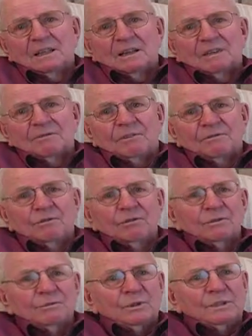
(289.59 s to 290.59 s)
I
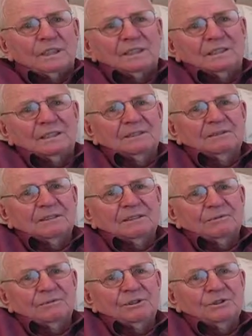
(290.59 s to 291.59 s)
fooled him one night.
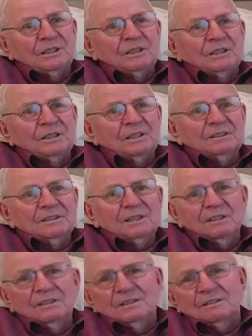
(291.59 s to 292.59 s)
We shot a
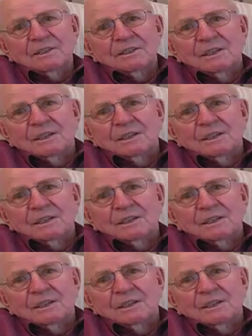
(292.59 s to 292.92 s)
cottontail and